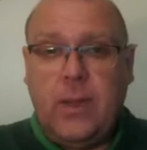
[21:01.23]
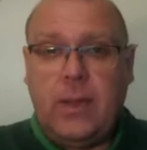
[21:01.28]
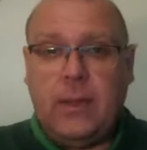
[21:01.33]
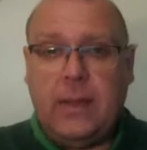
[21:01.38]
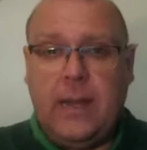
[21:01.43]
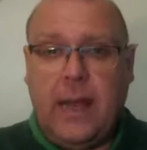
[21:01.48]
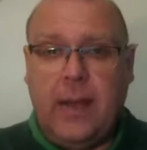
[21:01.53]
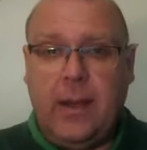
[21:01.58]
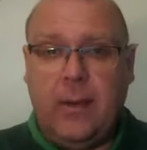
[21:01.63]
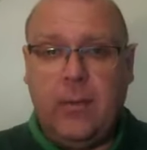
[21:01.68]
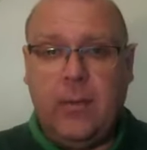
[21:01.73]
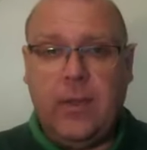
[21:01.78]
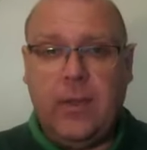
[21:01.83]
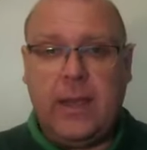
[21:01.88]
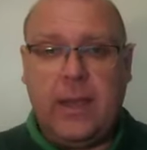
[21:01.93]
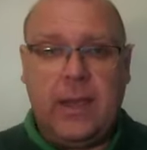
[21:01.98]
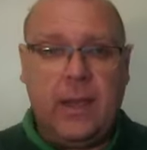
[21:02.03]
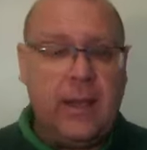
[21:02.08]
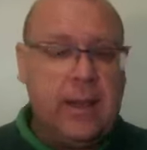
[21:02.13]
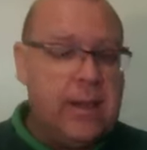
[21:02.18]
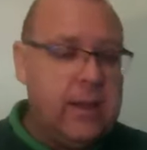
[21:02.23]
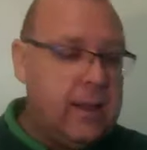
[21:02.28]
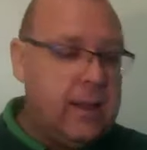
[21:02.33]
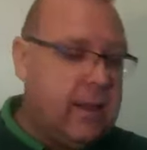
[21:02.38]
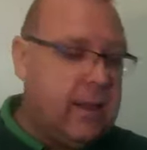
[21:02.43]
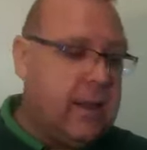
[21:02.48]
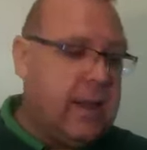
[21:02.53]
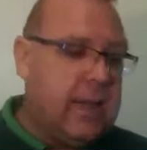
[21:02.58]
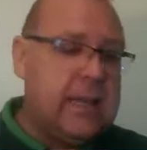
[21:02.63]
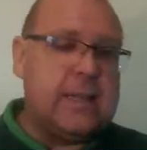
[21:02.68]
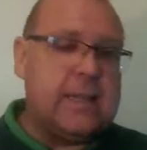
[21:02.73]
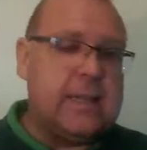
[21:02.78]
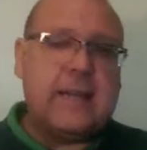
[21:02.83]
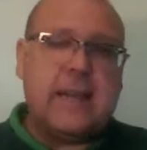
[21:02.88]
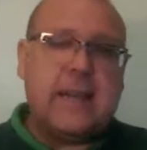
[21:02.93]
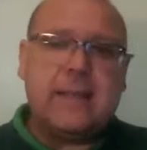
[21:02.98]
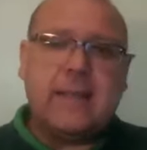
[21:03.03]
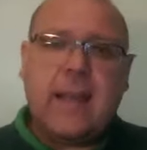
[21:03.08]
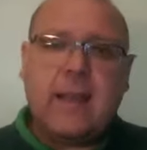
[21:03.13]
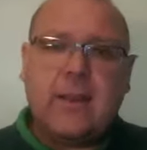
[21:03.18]
Now it
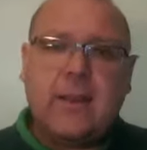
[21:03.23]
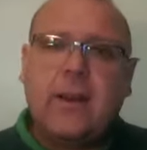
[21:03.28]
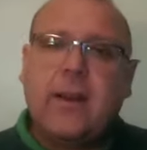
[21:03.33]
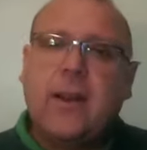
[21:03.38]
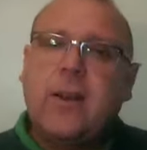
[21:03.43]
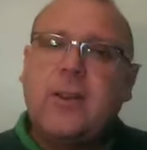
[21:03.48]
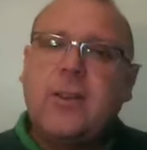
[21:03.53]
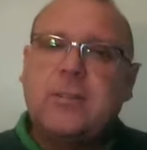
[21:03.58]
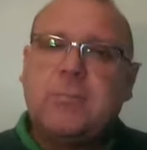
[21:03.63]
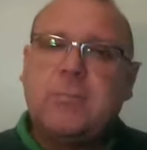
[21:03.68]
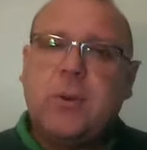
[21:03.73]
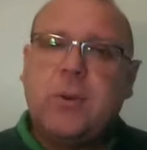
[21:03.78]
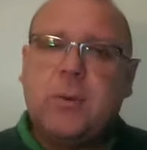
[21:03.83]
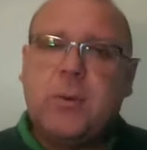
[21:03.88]
says there that her husband